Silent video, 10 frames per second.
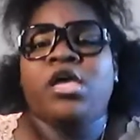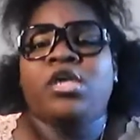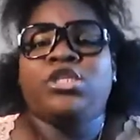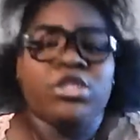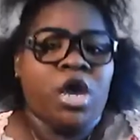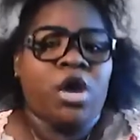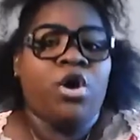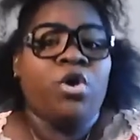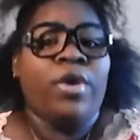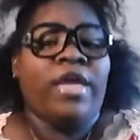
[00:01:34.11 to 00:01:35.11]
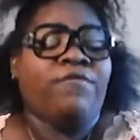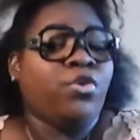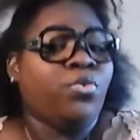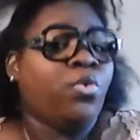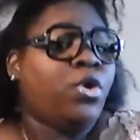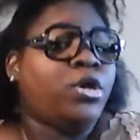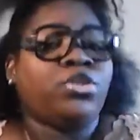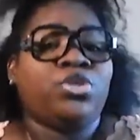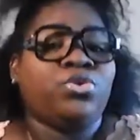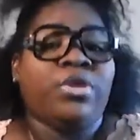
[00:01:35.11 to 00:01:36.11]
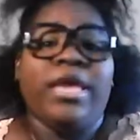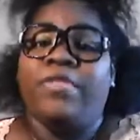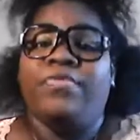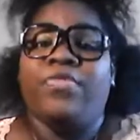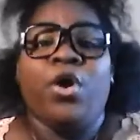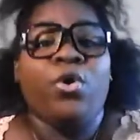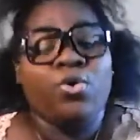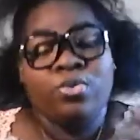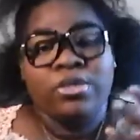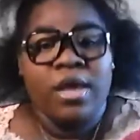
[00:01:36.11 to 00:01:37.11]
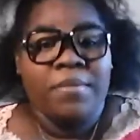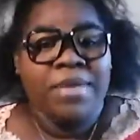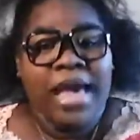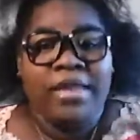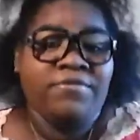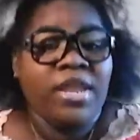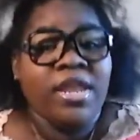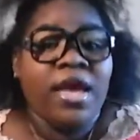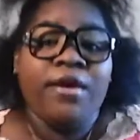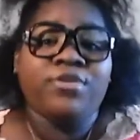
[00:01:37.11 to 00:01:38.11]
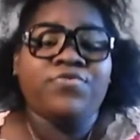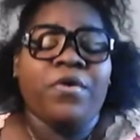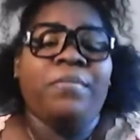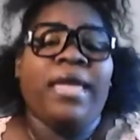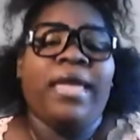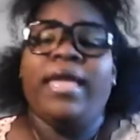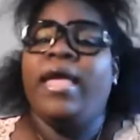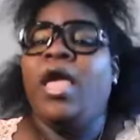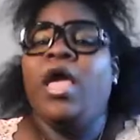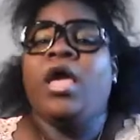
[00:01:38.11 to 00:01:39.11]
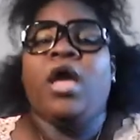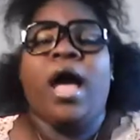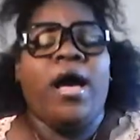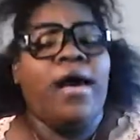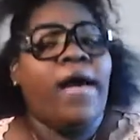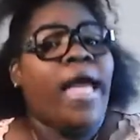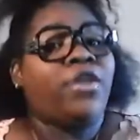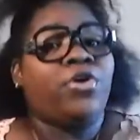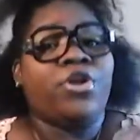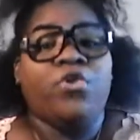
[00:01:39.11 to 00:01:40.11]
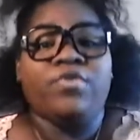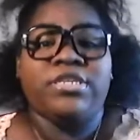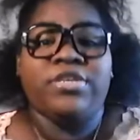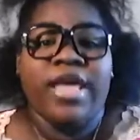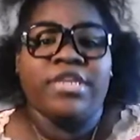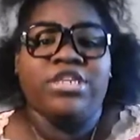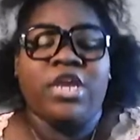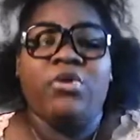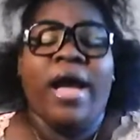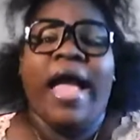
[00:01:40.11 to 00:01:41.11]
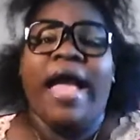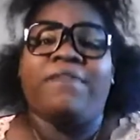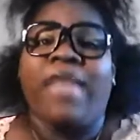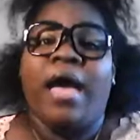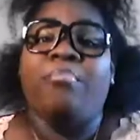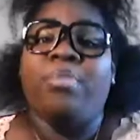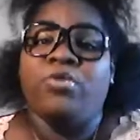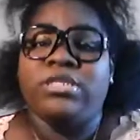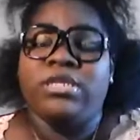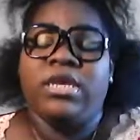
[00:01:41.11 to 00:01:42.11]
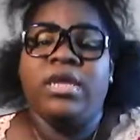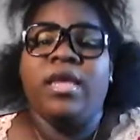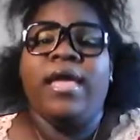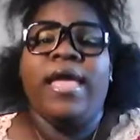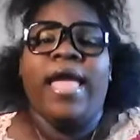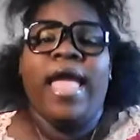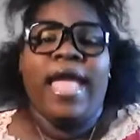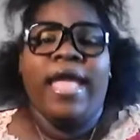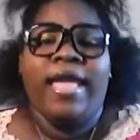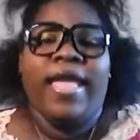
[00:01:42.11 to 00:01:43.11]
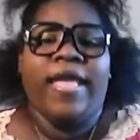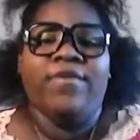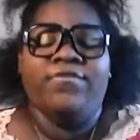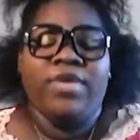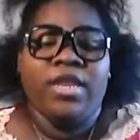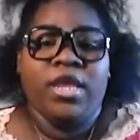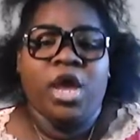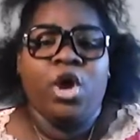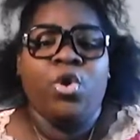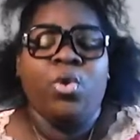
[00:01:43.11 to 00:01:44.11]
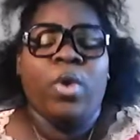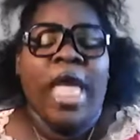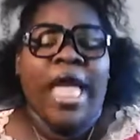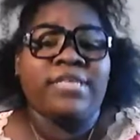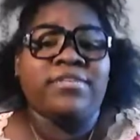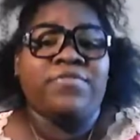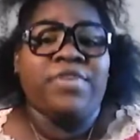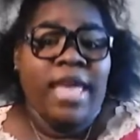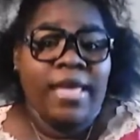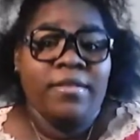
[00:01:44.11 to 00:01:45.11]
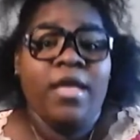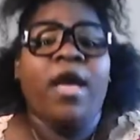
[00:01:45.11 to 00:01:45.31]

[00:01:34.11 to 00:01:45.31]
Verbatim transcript: So if you want to get those um, kind of videos from me, uh, head on over to that channel. I have not posted a video as of yet.